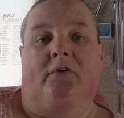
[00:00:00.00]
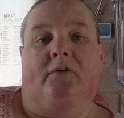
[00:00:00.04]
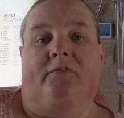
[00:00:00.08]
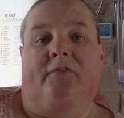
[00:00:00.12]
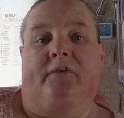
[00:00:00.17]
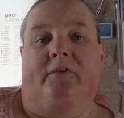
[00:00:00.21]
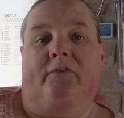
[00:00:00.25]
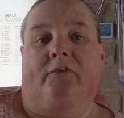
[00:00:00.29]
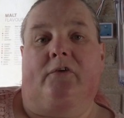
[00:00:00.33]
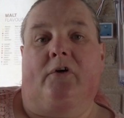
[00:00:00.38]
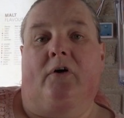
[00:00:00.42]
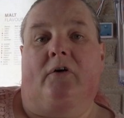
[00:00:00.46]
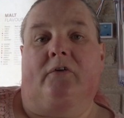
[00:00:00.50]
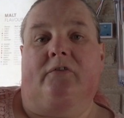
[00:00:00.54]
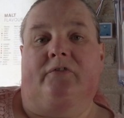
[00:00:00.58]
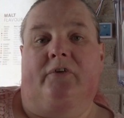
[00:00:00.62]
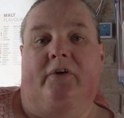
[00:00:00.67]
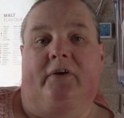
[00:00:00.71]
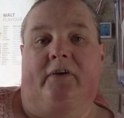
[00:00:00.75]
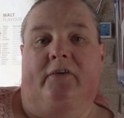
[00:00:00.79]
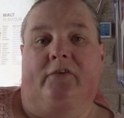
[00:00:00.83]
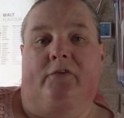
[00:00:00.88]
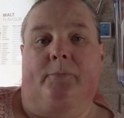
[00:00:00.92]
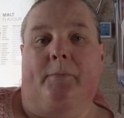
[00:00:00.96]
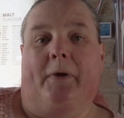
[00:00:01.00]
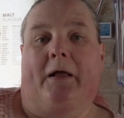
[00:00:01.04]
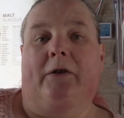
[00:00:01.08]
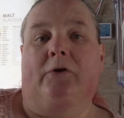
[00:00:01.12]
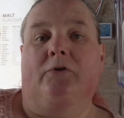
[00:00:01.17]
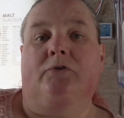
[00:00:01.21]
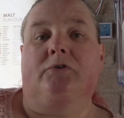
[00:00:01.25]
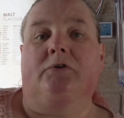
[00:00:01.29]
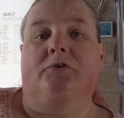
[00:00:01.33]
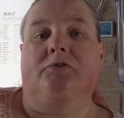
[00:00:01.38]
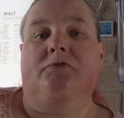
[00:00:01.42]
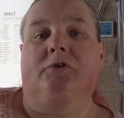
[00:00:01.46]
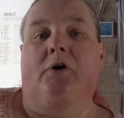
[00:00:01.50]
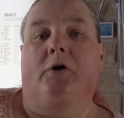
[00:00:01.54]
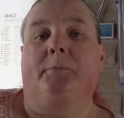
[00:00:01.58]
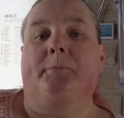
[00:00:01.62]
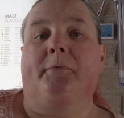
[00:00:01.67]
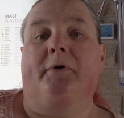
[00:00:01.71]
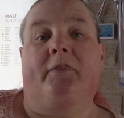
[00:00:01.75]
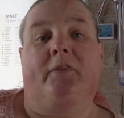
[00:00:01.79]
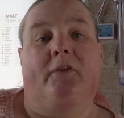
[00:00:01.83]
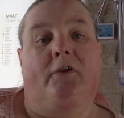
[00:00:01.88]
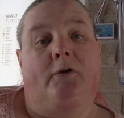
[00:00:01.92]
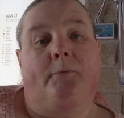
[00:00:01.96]
if it's got a funny smell or
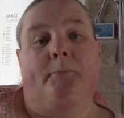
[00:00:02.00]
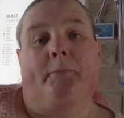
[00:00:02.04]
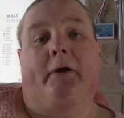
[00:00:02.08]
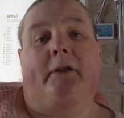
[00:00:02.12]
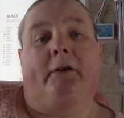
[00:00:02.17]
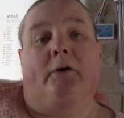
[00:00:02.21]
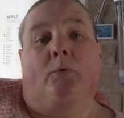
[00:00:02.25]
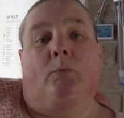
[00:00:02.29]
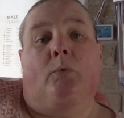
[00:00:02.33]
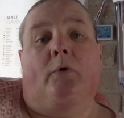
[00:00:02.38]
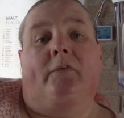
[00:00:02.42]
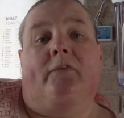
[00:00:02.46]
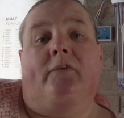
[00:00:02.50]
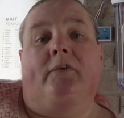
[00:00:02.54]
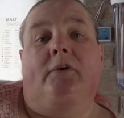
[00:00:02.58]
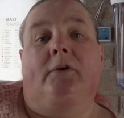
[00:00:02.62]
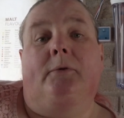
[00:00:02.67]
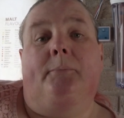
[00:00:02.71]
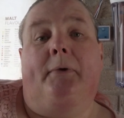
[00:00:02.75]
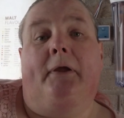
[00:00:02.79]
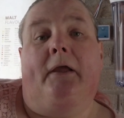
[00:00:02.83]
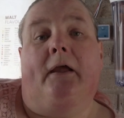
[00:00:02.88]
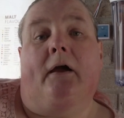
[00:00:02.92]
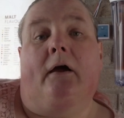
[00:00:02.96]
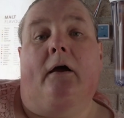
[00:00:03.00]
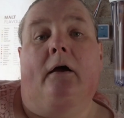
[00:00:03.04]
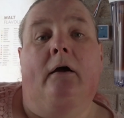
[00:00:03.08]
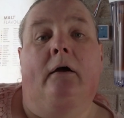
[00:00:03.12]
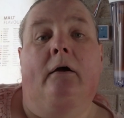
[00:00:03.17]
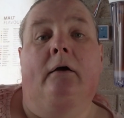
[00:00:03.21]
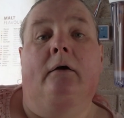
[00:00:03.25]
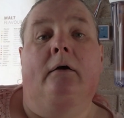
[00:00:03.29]
aroma that you might not want in your beer,